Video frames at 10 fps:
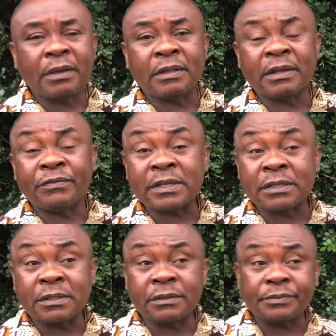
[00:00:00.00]
it's
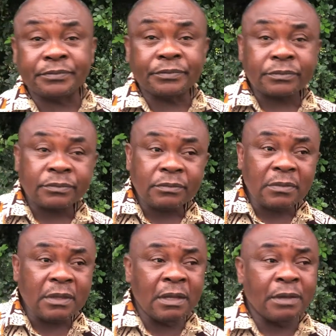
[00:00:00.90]
affecting
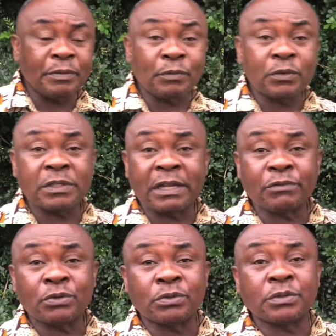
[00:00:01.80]
uh, people's
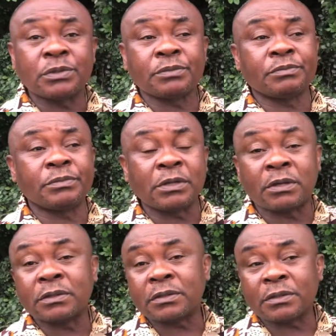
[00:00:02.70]
livelihood
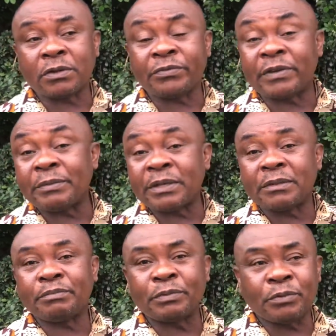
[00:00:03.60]
because of farming.
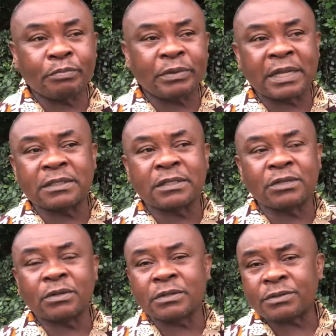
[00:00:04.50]
People plant, they
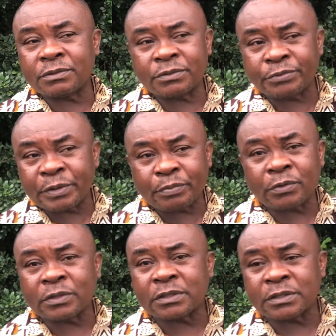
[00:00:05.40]
don't reap
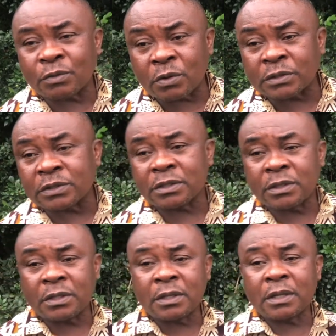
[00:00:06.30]
what they want.
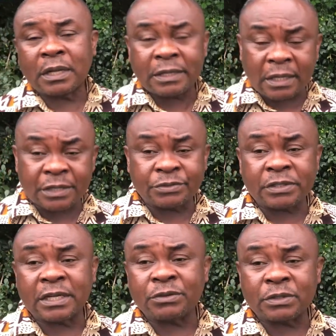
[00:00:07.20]
At the
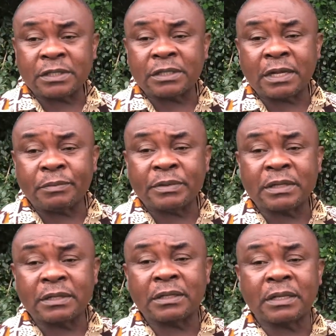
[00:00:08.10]
countryside, you see it
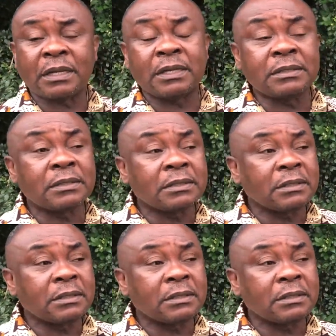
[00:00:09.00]
happening. And